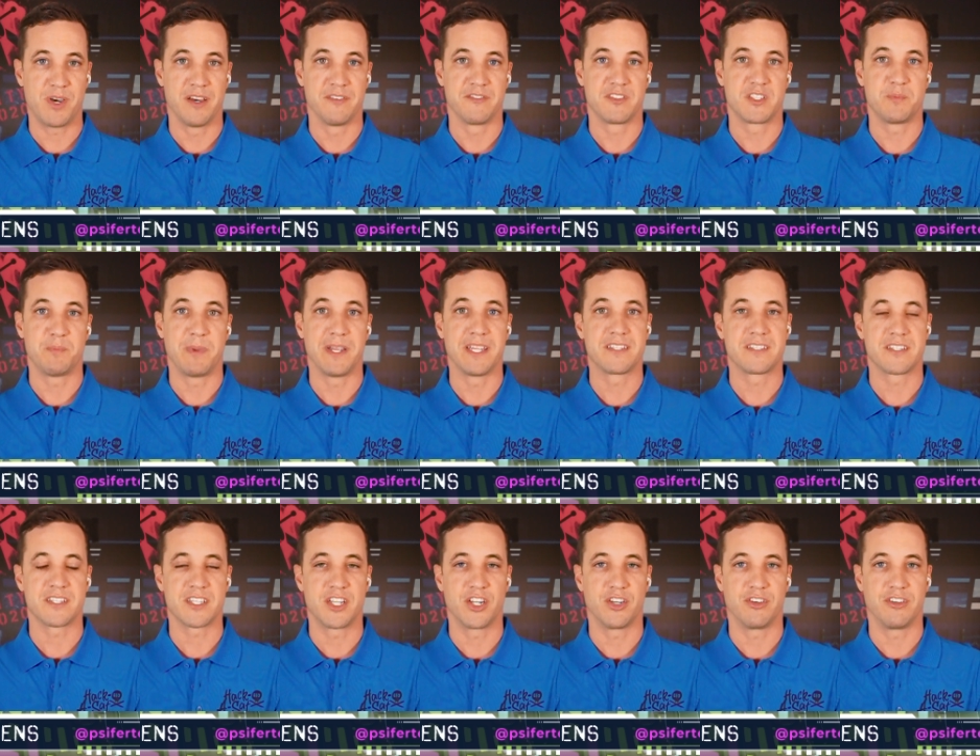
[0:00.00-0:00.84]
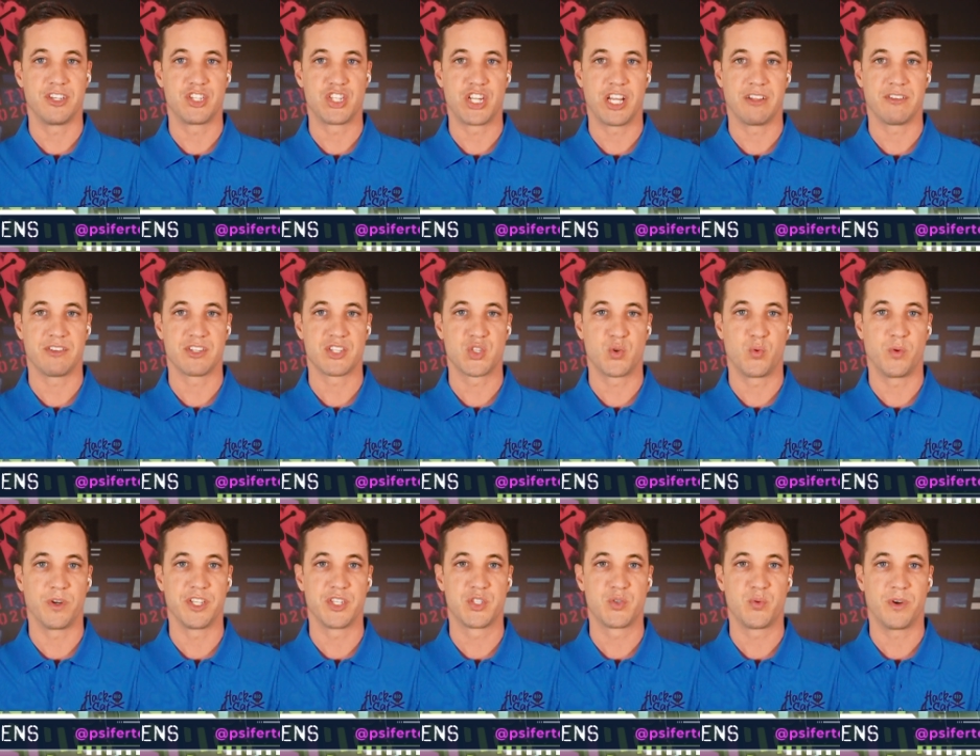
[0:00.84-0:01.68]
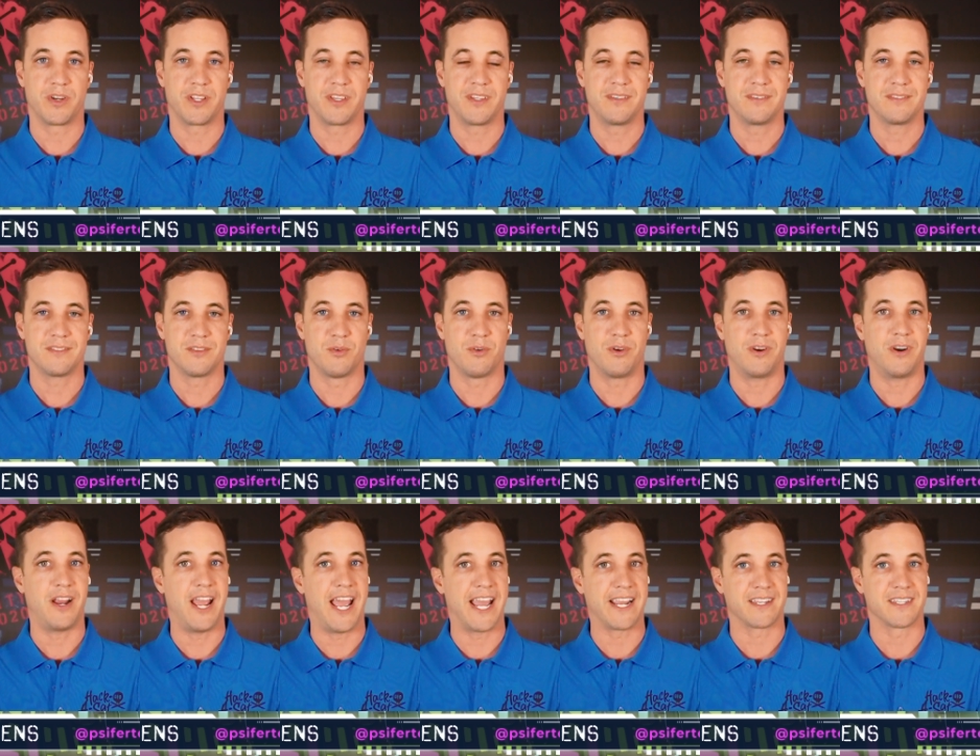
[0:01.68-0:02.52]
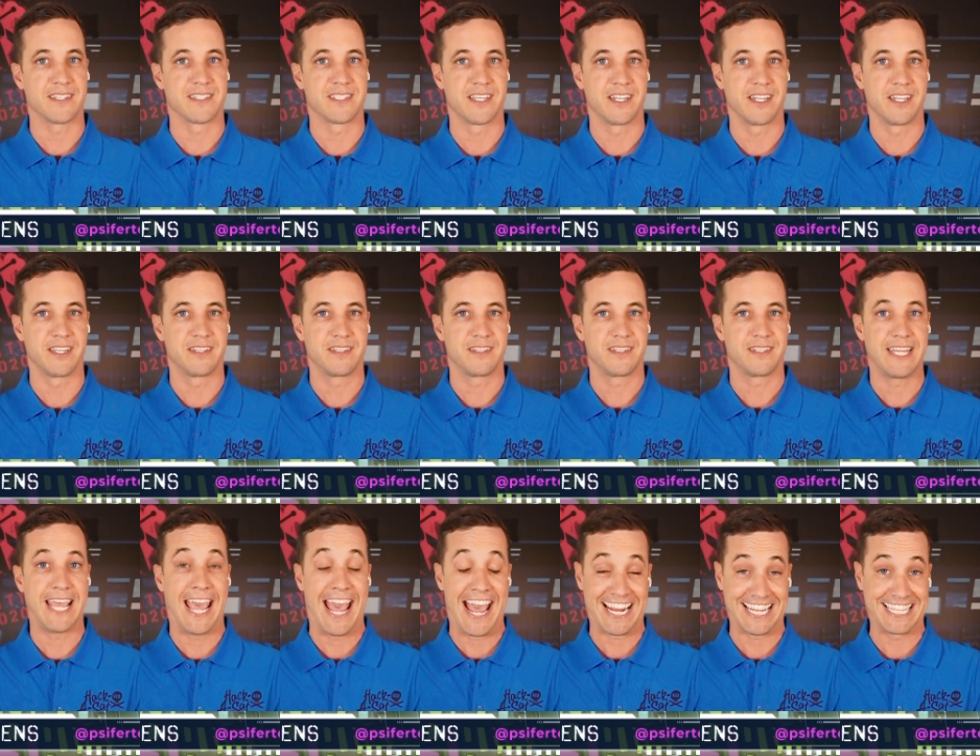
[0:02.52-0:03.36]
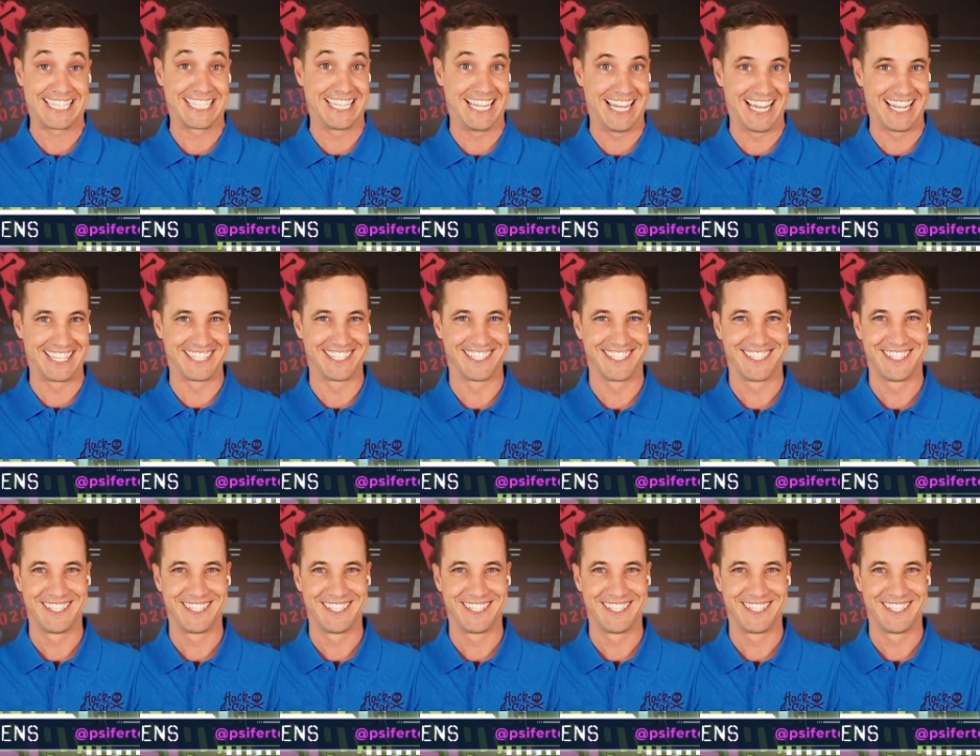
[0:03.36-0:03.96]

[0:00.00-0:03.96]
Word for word: of Space Security Challenge 2020, or Hackasite, Hack-A-Sat.